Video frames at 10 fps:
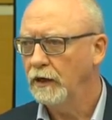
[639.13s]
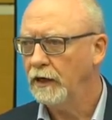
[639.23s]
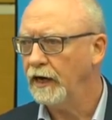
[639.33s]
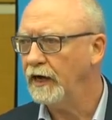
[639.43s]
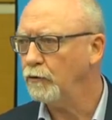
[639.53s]

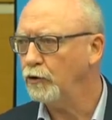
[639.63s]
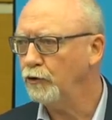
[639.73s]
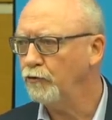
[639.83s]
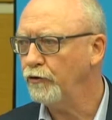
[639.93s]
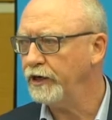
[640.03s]
And how
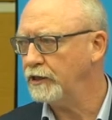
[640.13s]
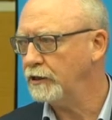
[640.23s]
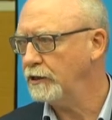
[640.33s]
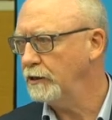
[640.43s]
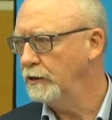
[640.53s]
can
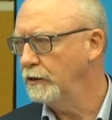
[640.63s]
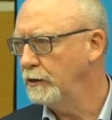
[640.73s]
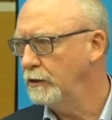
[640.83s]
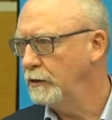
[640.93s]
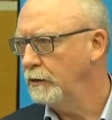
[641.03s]
risk
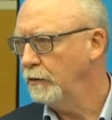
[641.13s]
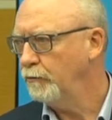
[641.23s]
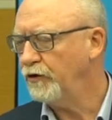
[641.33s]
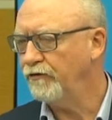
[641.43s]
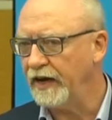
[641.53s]

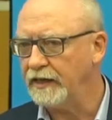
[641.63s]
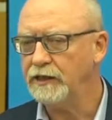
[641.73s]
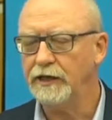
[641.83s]
prevent